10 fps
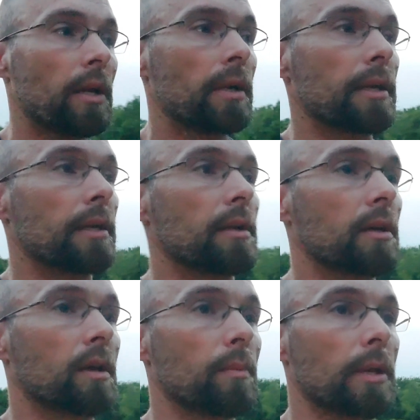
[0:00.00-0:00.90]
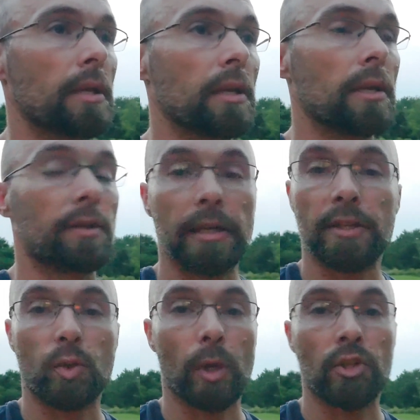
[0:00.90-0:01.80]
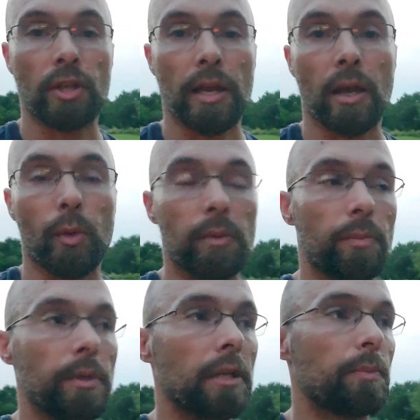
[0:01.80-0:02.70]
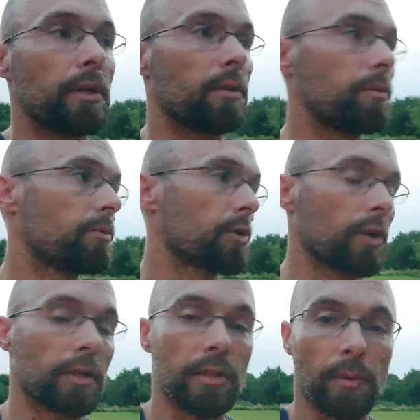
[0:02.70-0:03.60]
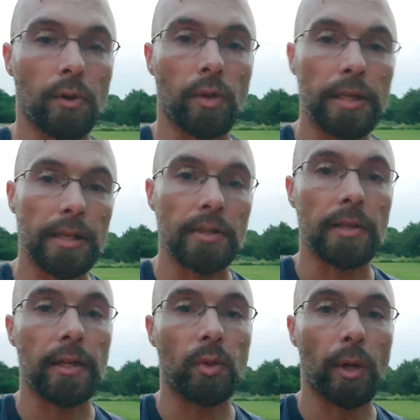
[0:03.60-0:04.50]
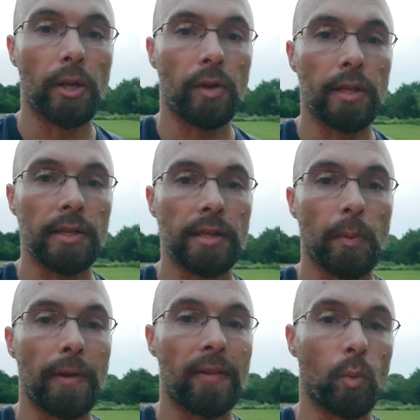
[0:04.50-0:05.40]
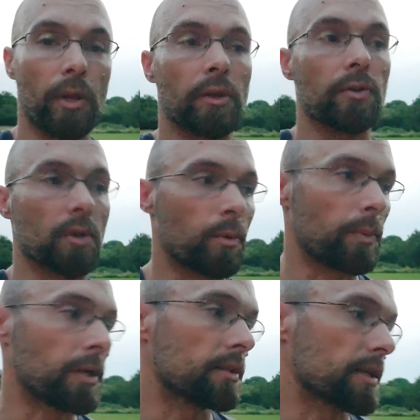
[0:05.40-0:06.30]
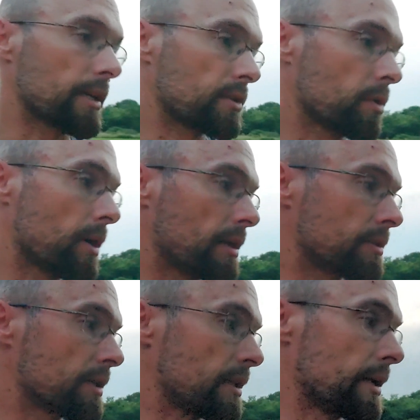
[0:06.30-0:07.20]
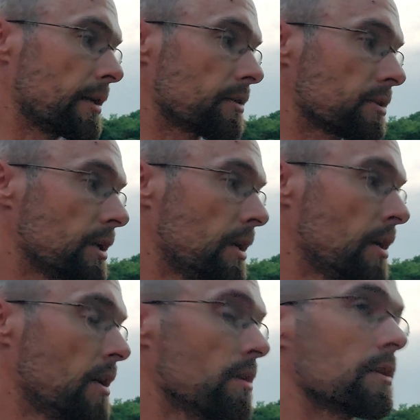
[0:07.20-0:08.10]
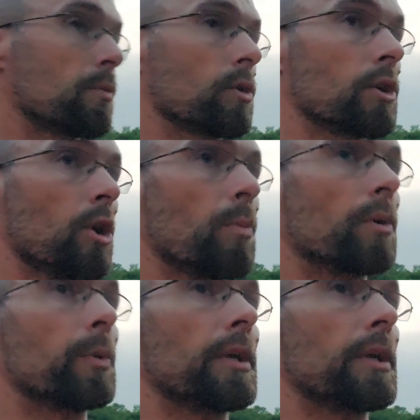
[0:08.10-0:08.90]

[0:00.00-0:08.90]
And it sweats you out. It'd be 30-some degrees outside, 20 degrees outside, and we had the windows open because it got so hot inside the house. So I'm really hoping we can